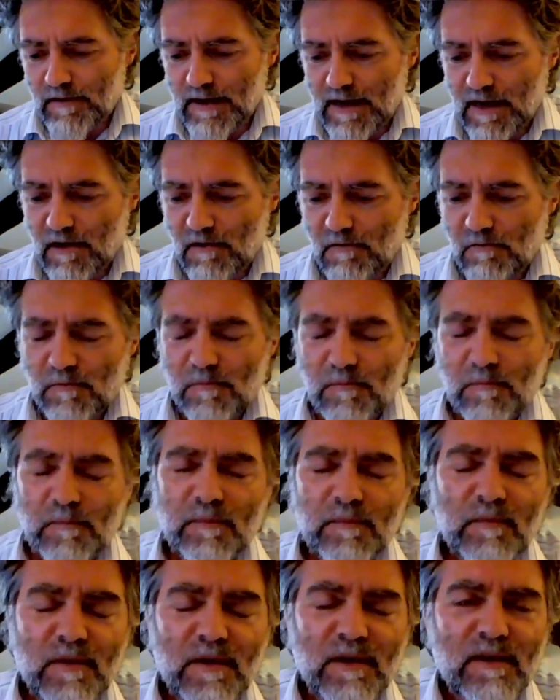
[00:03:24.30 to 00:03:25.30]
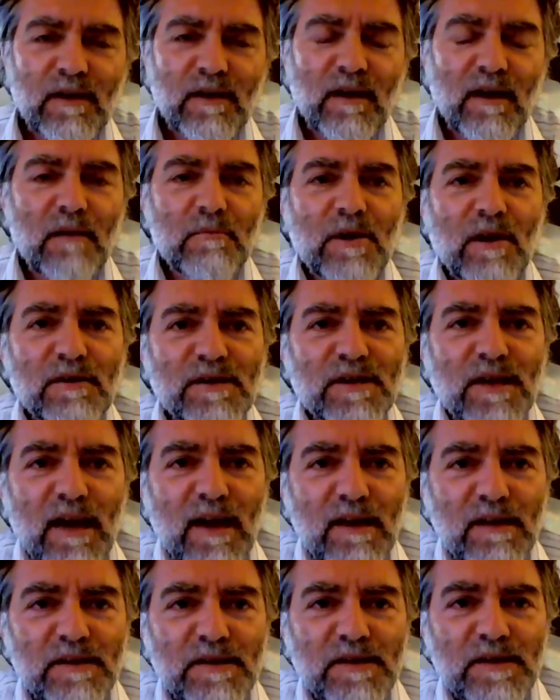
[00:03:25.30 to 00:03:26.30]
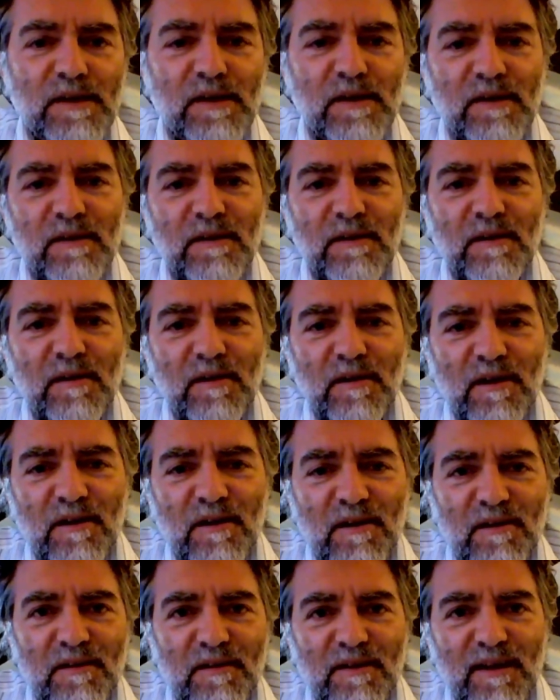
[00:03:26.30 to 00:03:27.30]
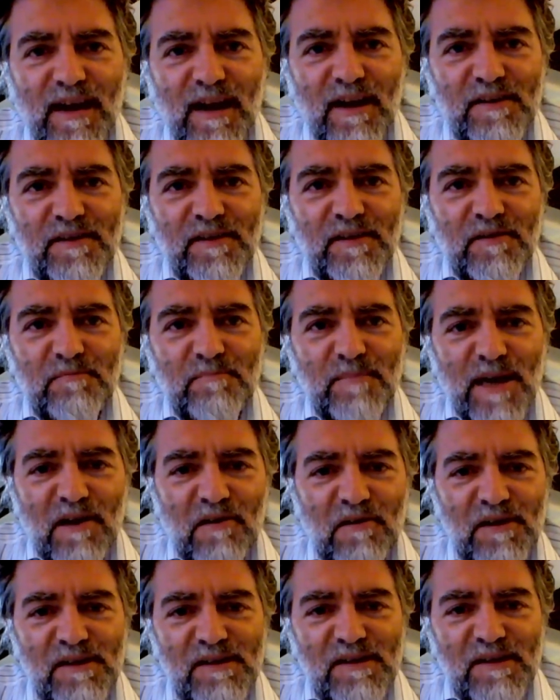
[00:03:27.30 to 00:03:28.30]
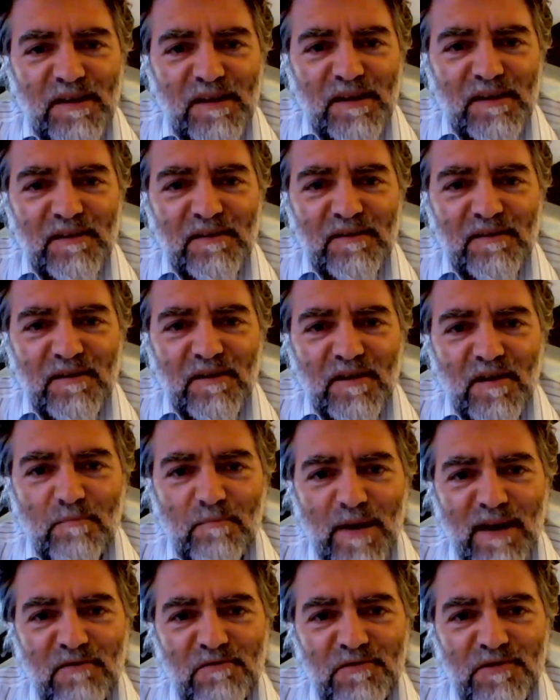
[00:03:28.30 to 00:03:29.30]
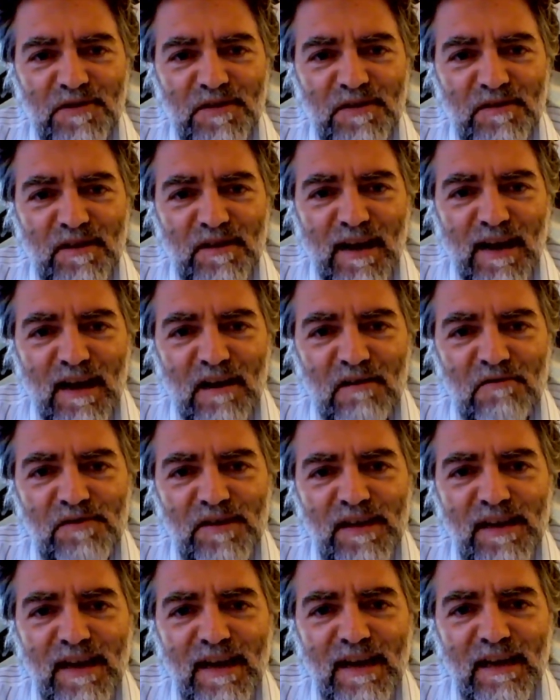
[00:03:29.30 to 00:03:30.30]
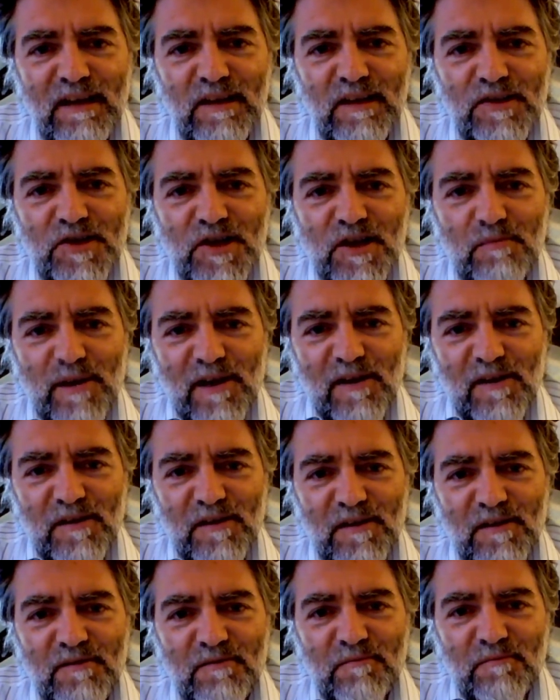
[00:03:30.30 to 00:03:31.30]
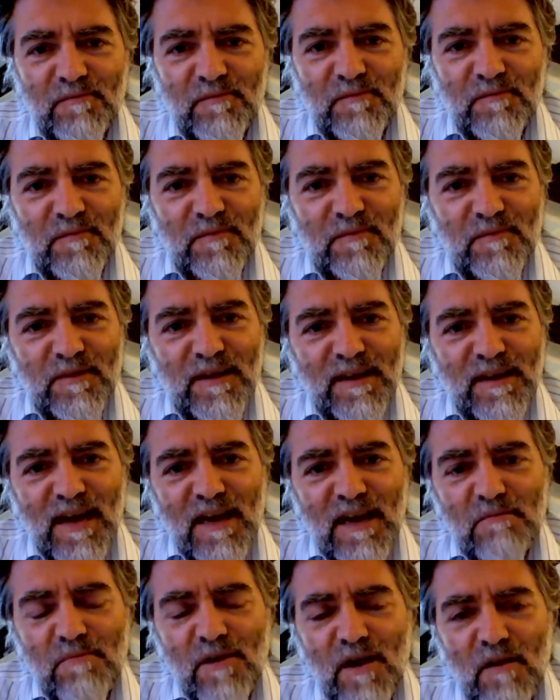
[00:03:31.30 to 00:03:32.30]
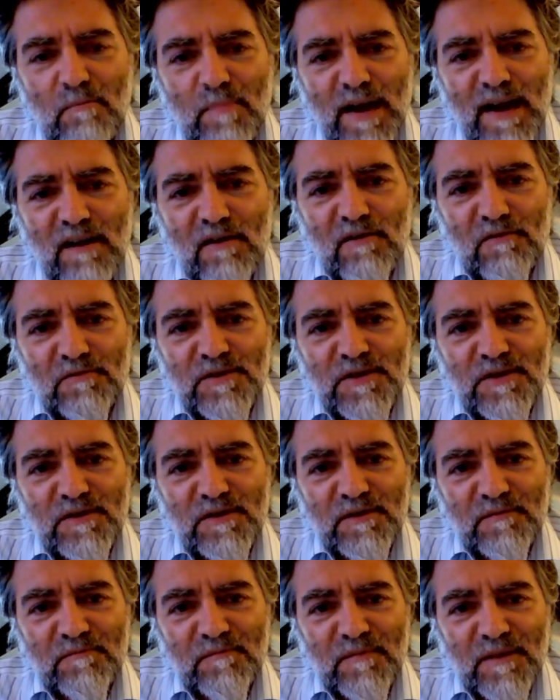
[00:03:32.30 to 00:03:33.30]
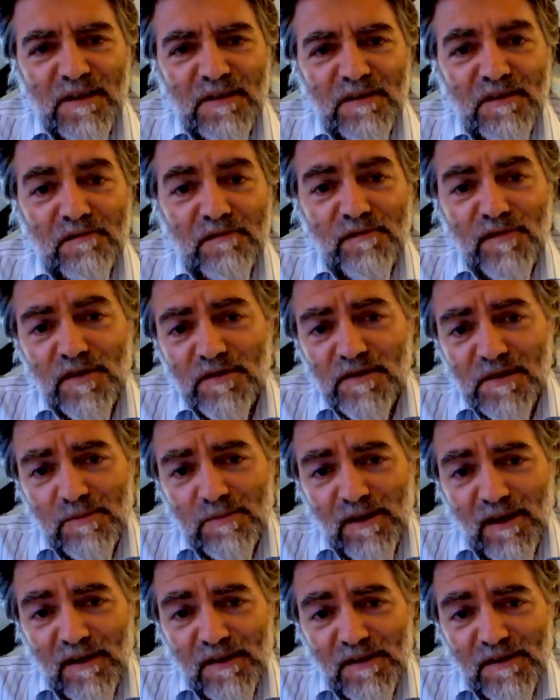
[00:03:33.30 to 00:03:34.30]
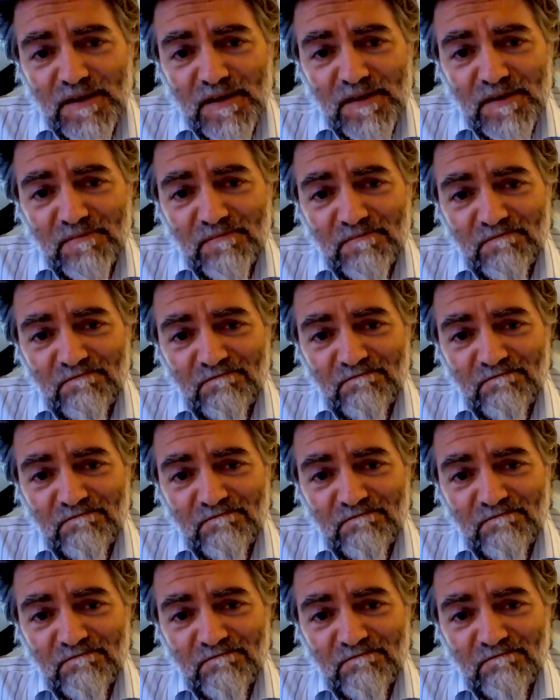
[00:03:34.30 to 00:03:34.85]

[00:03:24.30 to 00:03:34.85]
Now, I'm going to ask Cath and Barry here about how the English Qaballa came about in the first place